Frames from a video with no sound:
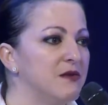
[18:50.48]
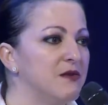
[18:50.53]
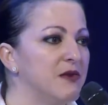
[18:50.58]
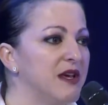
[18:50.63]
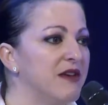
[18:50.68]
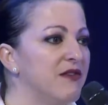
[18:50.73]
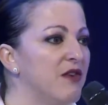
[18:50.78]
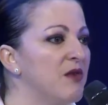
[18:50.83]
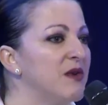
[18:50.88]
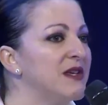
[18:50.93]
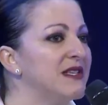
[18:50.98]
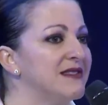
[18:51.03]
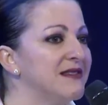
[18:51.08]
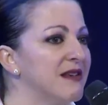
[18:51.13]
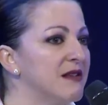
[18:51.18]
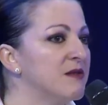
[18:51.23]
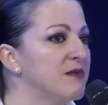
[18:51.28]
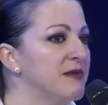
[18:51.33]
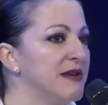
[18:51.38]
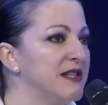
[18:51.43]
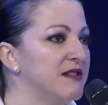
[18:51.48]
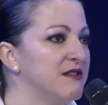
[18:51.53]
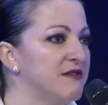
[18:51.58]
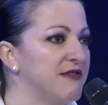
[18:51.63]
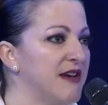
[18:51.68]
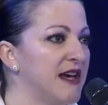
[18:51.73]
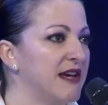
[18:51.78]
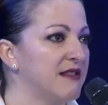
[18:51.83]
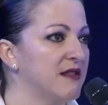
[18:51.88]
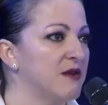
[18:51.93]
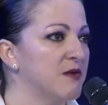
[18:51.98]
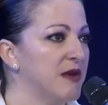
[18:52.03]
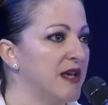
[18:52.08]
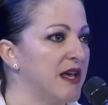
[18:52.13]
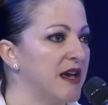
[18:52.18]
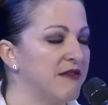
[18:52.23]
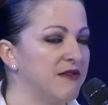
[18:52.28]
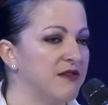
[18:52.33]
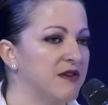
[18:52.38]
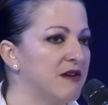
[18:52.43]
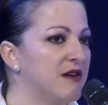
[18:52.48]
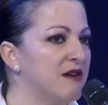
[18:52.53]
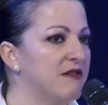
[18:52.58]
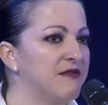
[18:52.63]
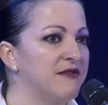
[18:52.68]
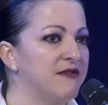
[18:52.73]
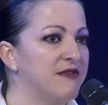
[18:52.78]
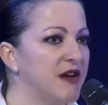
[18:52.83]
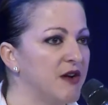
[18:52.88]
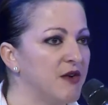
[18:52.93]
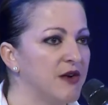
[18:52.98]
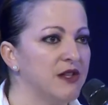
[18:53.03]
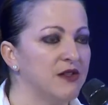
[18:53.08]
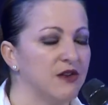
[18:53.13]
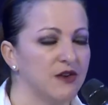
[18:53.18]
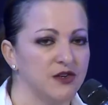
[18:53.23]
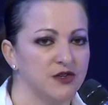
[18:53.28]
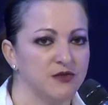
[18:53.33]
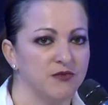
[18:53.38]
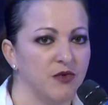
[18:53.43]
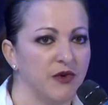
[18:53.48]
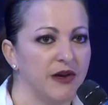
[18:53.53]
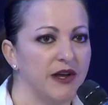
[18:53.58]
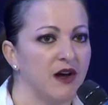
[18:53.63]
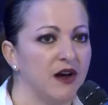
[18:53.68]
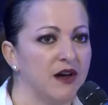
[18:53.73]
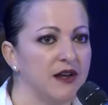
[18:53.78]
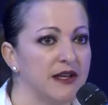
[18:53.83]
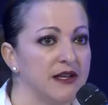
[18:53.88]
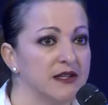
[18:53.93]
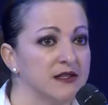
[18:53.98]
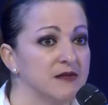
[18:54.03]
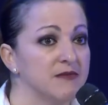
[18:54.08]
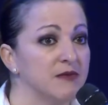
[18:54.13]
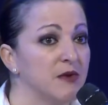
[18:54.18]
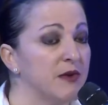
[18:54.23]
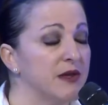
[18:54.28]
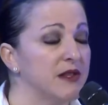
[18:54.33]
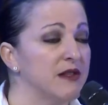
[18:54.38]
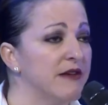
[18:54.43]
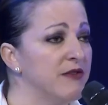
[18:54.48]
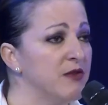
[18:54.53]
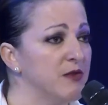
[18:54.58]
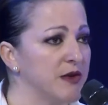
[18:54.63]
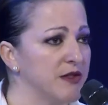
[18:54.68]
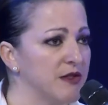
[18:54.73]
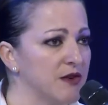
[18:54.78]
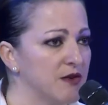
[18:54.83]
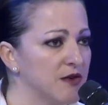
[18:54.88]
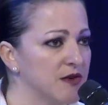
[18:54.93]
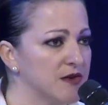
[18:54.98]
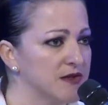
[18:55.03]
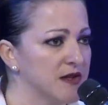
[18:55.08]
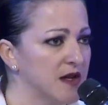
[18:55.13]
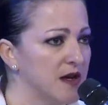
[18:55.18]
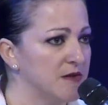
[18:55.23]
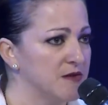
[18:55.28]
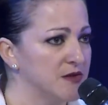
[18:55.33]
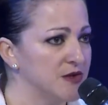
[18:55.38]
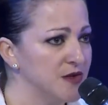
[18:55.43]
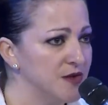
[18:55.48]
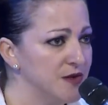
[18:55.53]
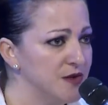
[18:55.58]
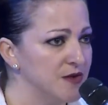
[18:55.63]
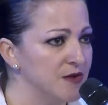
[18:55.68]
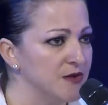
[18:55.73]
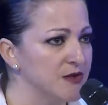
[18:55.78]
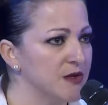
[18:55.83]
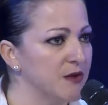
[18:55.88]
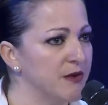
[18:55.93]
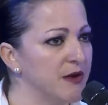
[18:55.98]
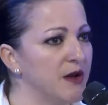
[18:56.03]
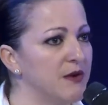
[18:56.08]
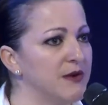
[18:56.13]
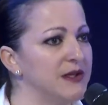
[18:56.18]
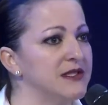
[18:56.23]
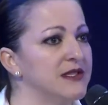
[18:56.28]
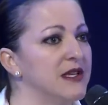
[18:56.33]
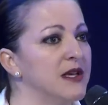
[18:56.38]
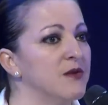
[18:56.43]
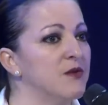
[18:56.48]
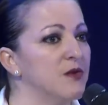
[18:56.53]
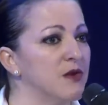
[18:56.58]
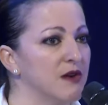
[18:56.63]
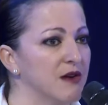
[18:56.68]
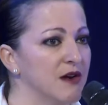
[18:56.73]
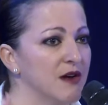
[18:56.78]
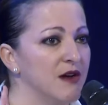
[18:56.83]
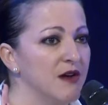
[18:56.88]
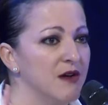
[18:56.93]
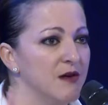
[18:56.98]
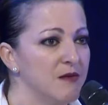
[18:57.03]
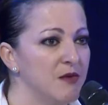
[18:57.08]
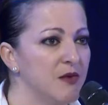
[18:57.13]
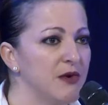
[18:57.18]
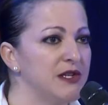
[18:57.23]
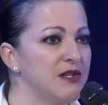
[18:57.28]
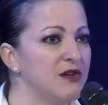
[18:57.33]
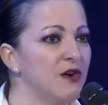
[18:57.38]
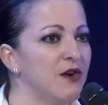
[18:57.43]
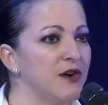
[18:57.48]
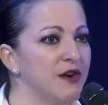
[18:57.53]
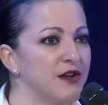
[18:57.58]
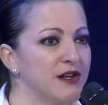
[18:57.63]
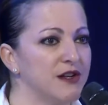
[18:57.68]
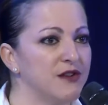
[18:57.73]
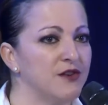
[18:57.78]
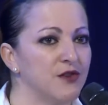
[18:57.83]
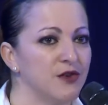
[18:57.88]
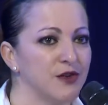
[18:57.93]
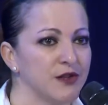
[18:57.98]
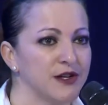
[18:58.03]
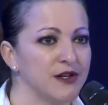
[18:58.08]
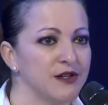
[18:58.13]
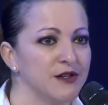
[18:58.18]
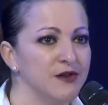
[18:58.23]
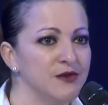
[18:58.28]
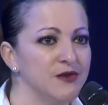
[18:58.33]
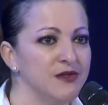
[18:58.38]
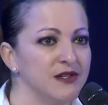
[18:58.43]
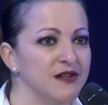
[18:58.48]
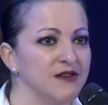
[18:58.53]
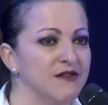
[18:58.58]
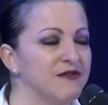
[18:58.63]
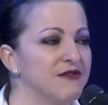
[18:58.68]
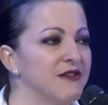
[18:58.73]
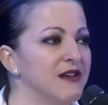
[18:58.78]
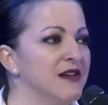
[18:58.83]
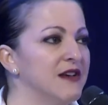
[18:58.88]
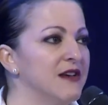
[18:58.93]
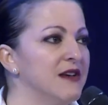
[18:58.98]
We have always celebrated the fact that we have a very large boy audience, but we love it when the girls come too. So we always say we're boy-targeted, girl-inclusive.